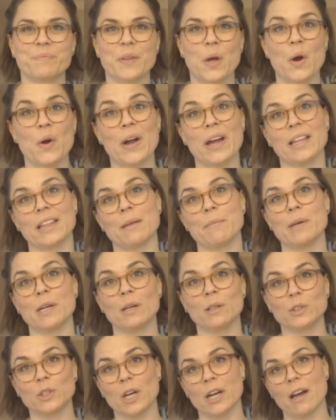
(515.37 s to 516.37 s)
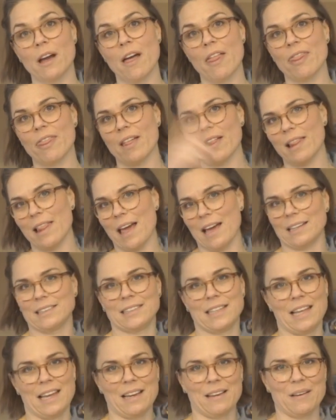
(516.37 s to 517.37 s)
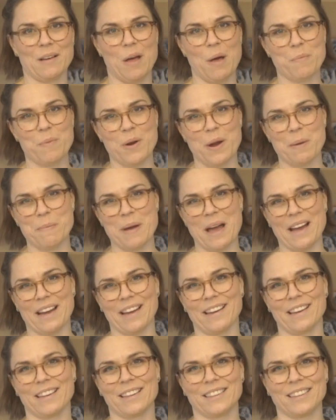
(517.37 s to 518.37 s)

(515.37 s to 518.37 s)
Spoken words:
All right, let me go try on the last thing. I'll be right back.